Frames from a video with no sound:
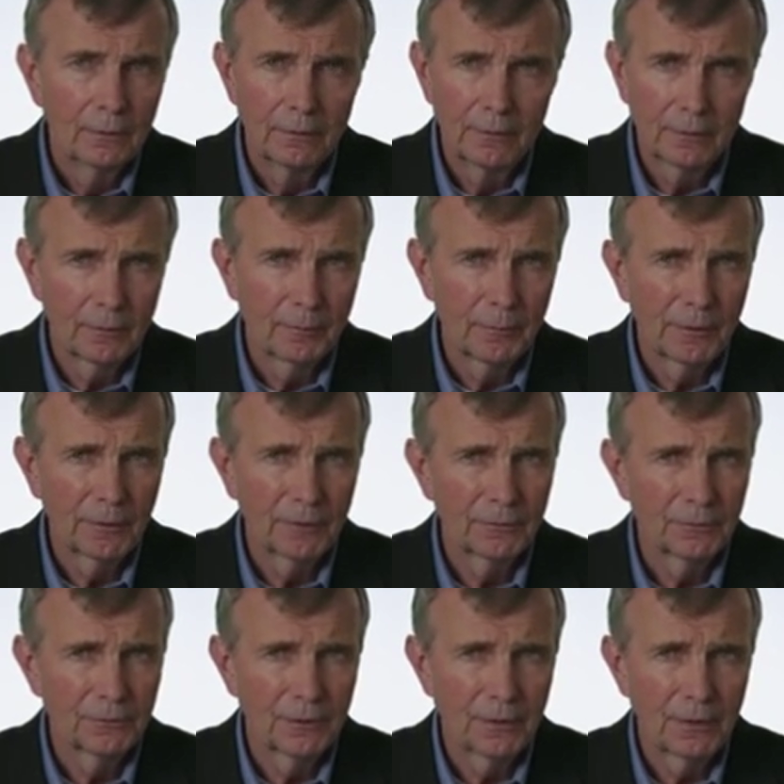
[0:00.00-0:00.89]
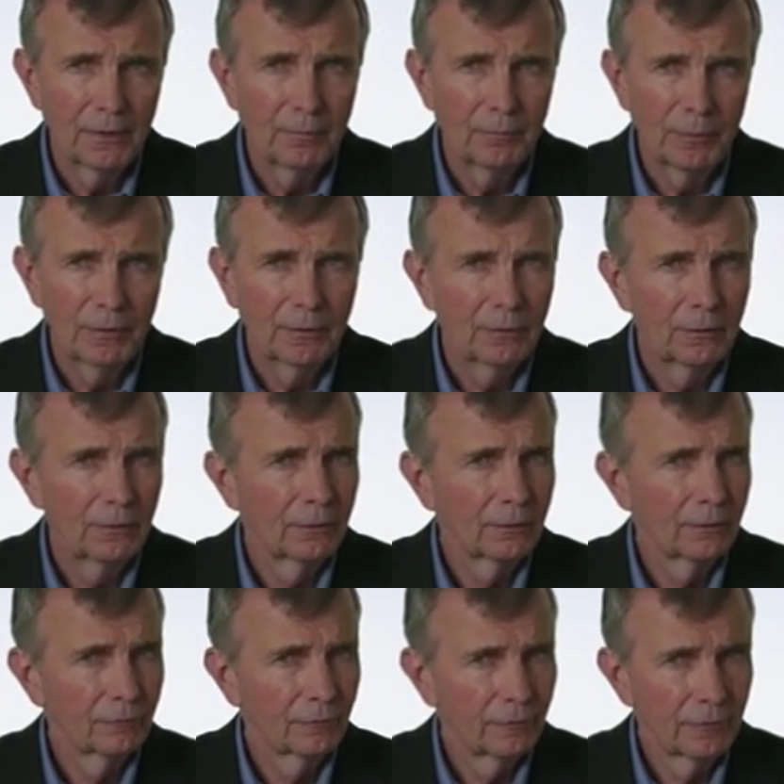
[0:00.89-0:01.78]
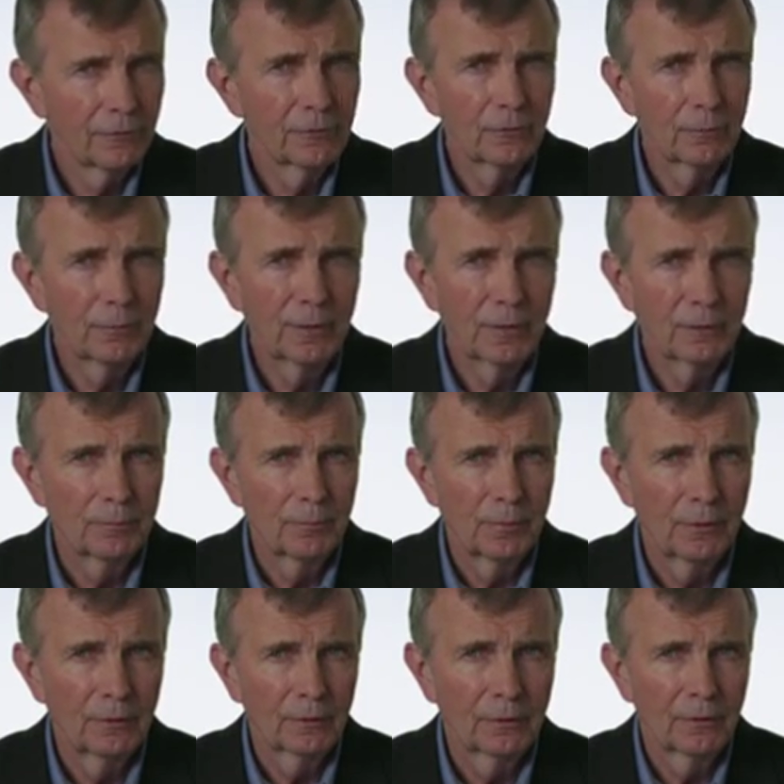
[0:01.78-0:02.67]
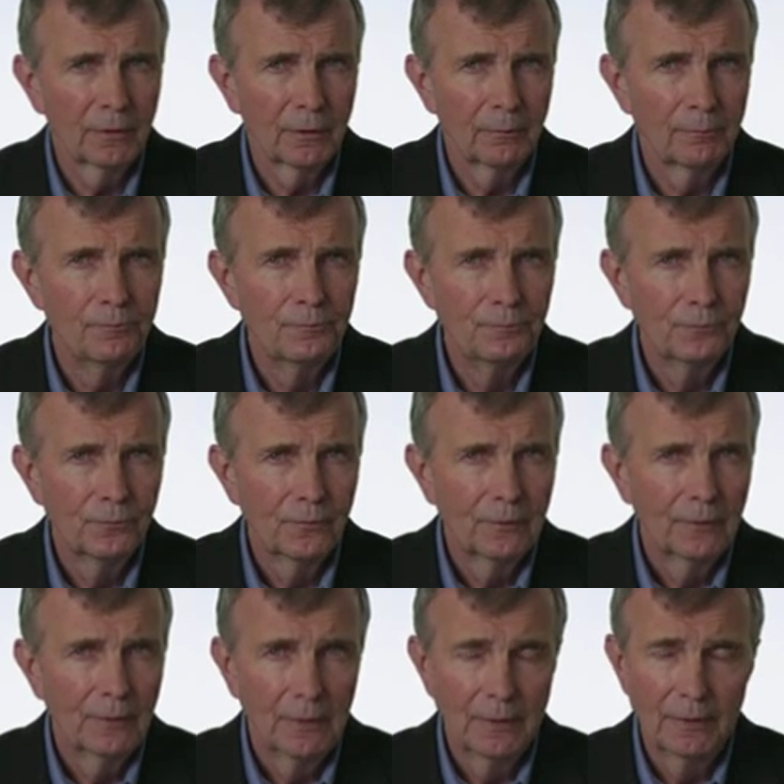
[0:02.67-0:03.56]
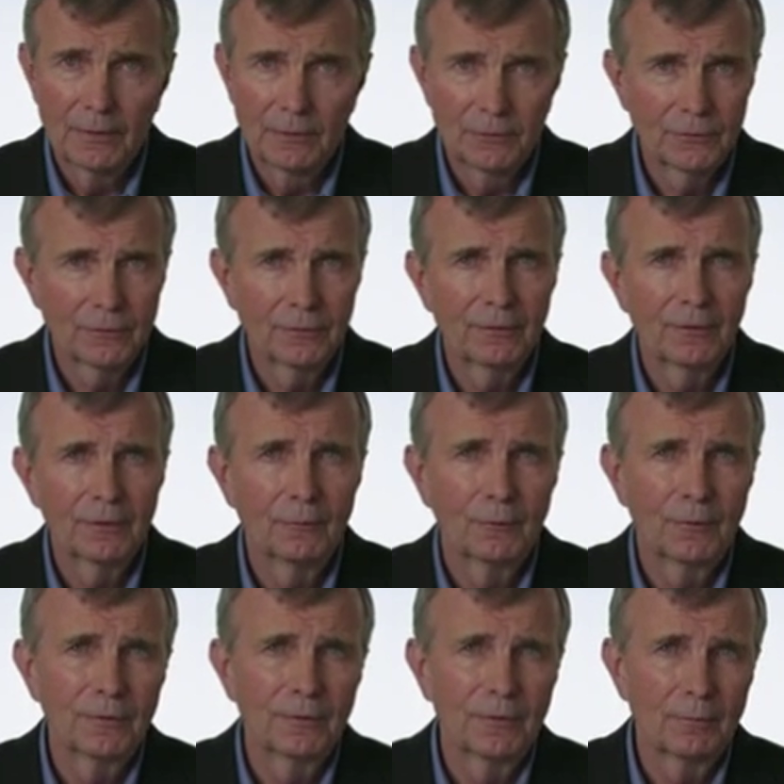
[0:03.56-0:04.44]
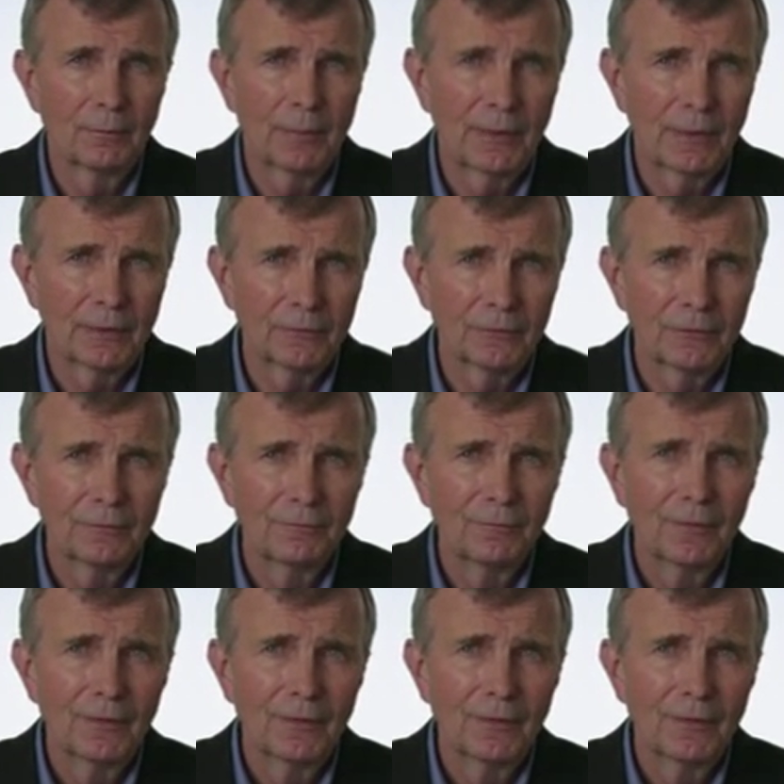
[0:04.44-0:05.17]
The Knickerbockers can't be called the first baseball club, and they certainly weren't the best.